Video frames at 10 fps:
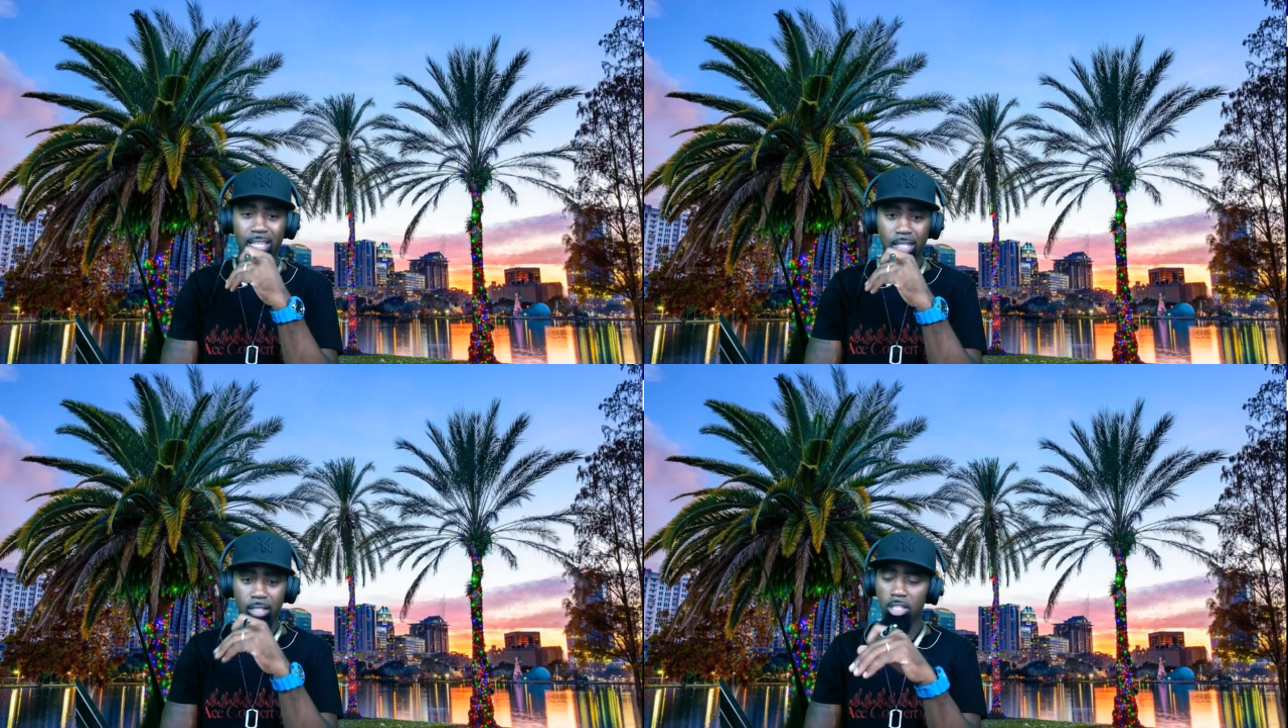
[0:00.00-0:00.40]

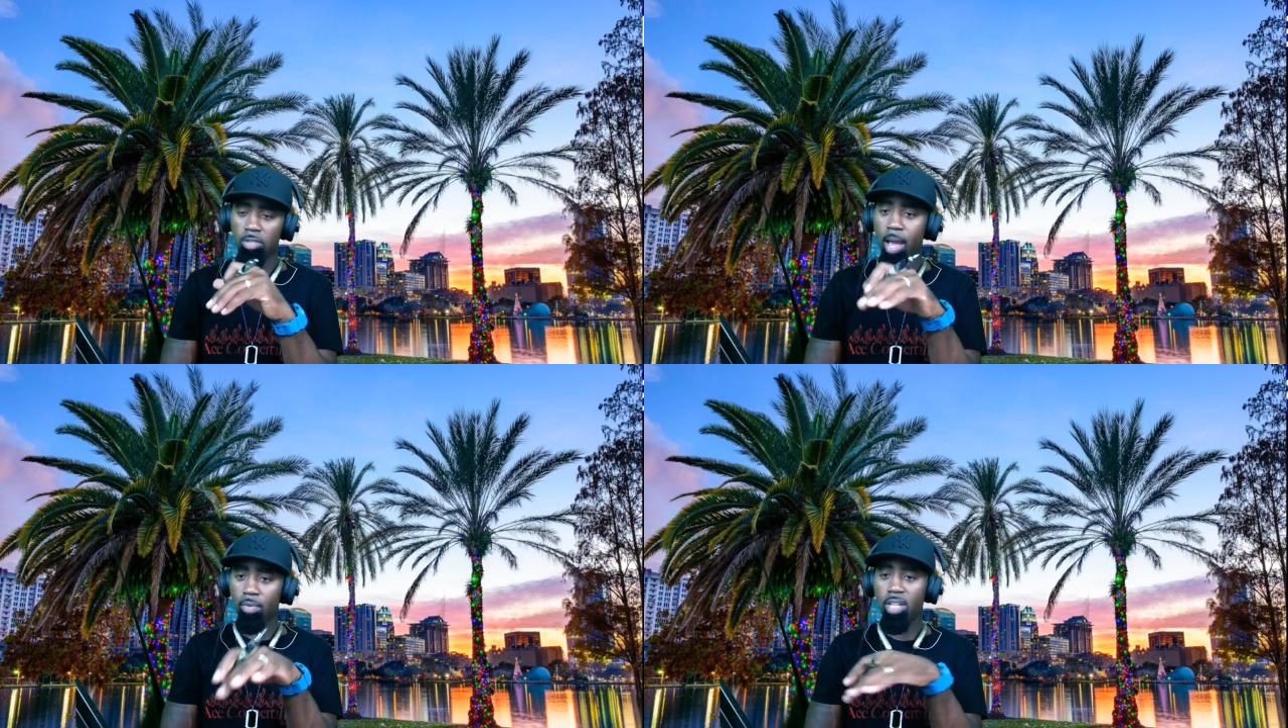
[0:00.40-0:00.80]
and this is
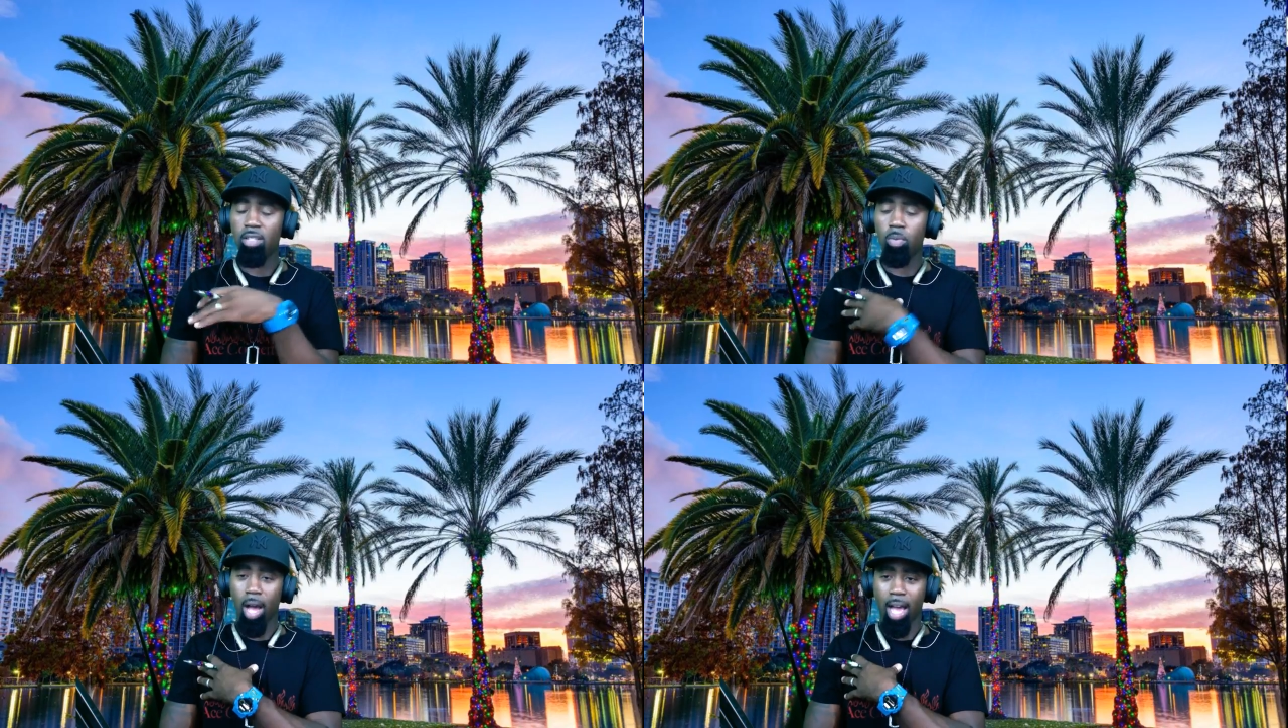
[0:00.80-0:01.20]
my
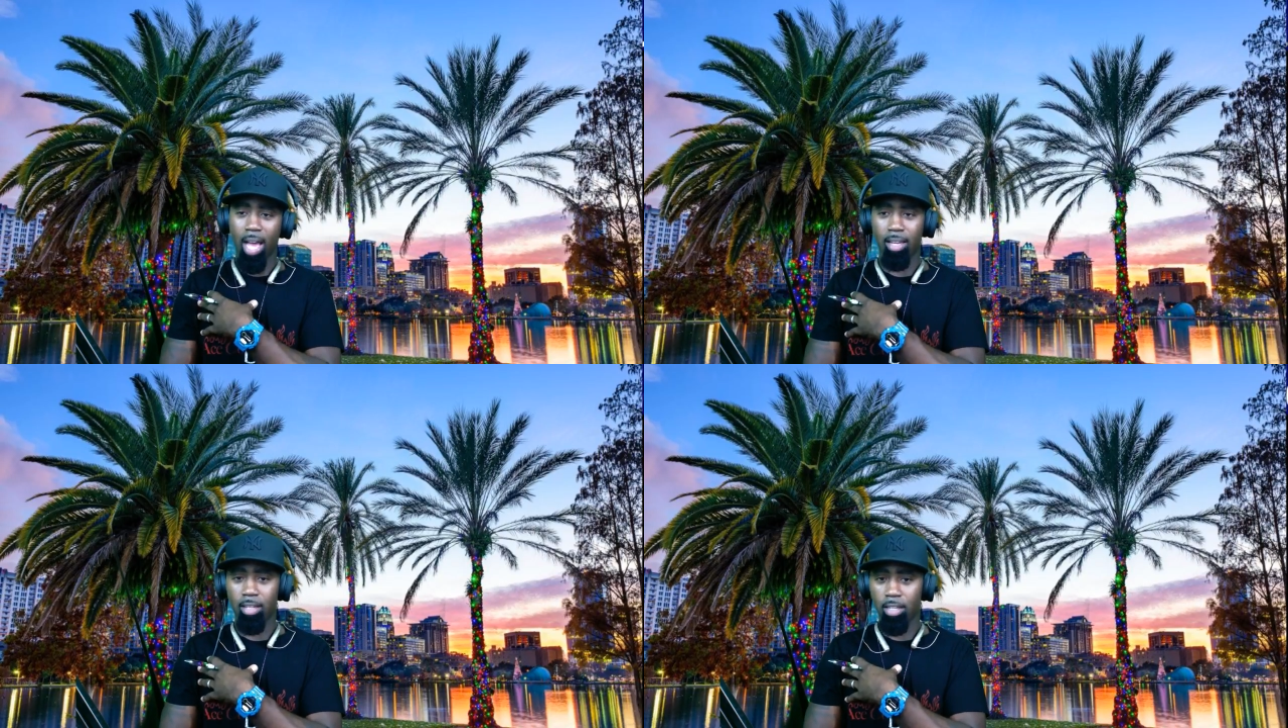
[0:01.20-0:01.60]
reason
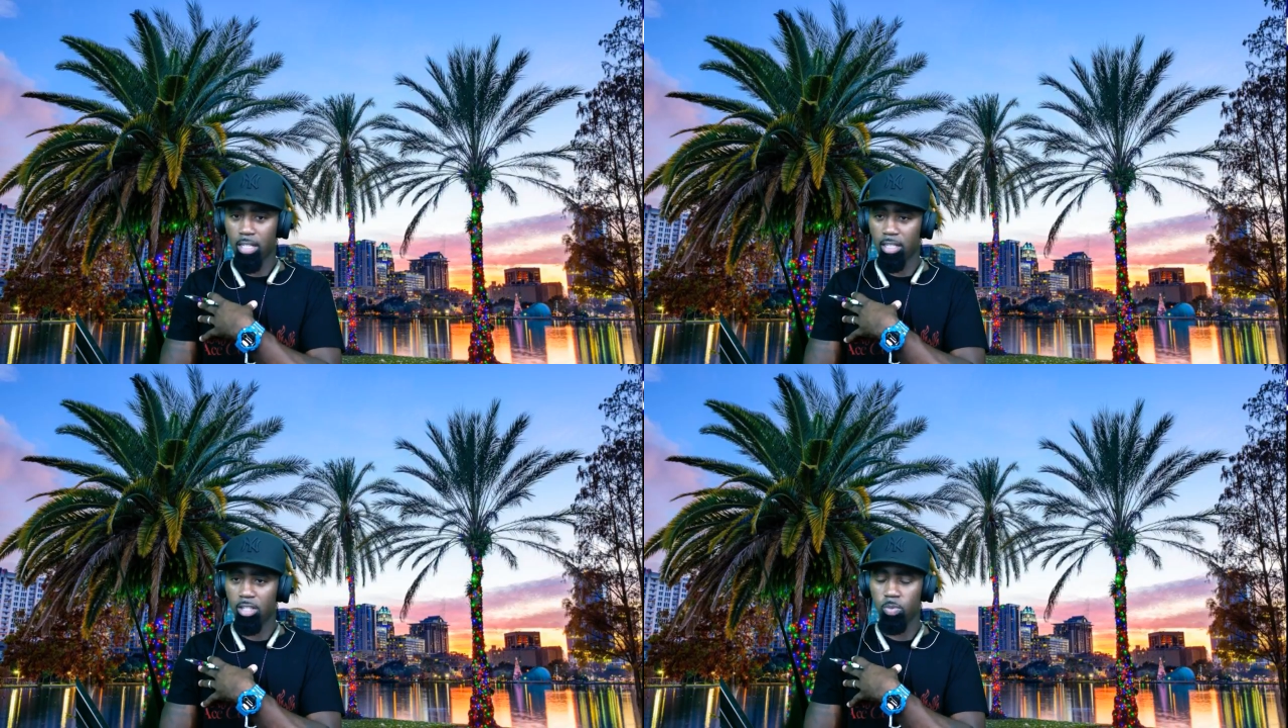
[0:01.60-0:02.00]
why, and
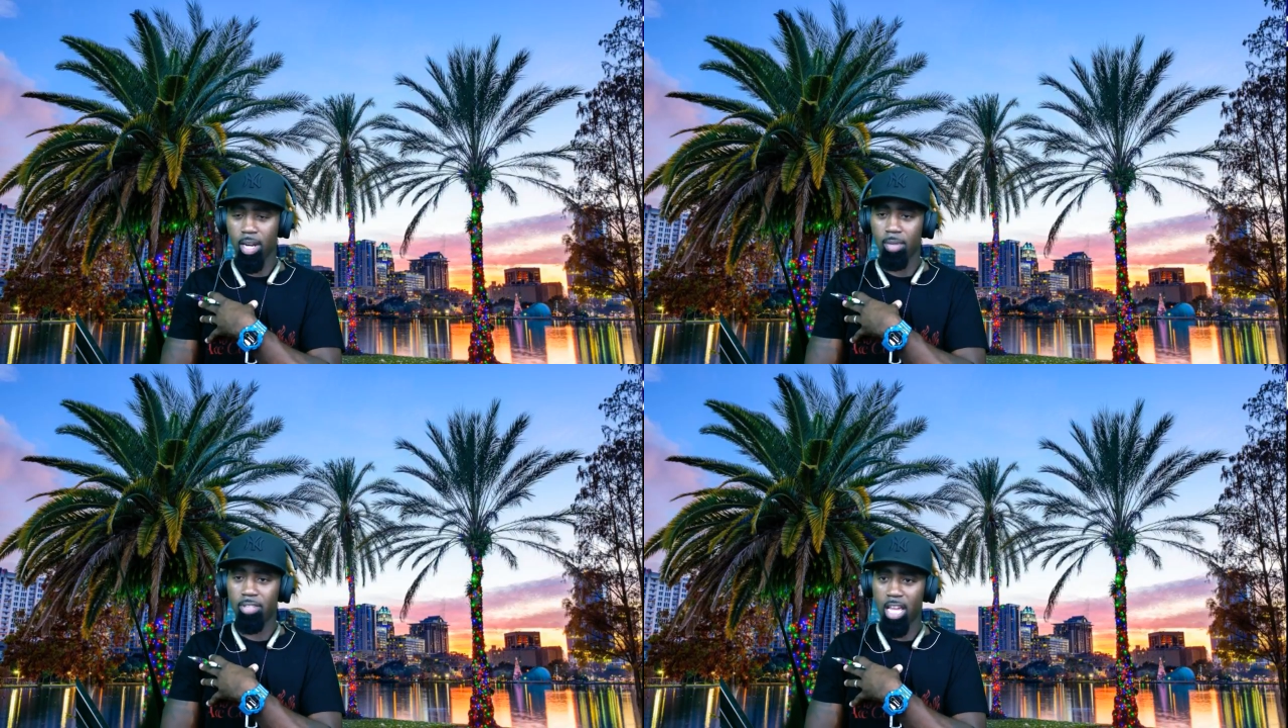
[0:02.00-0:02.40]
this is
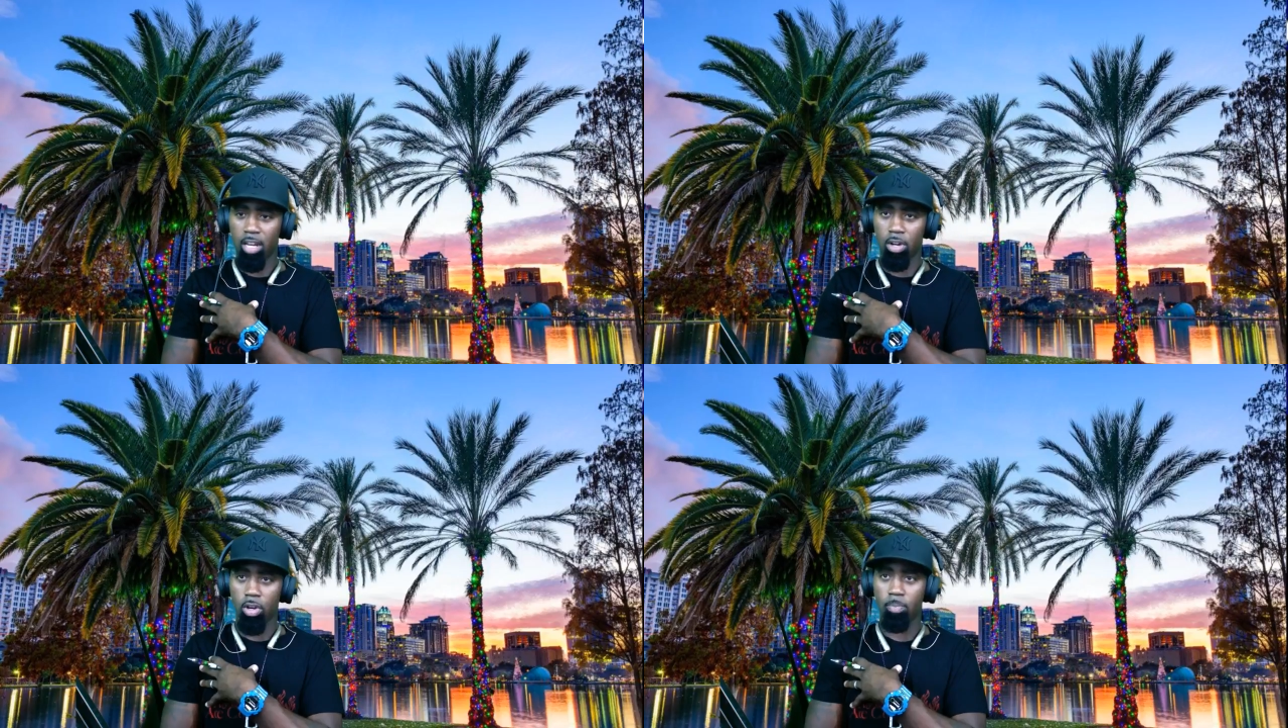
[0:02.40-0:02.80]
what I'm
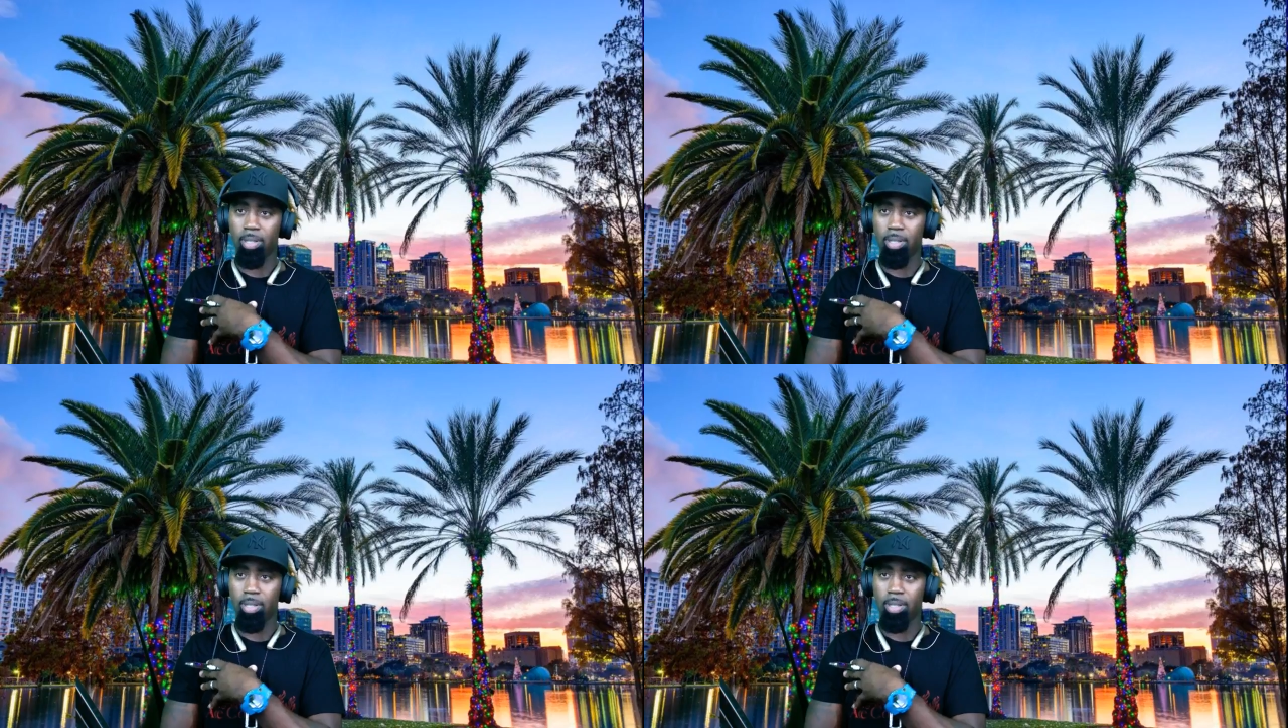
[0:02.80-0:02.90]
standing on,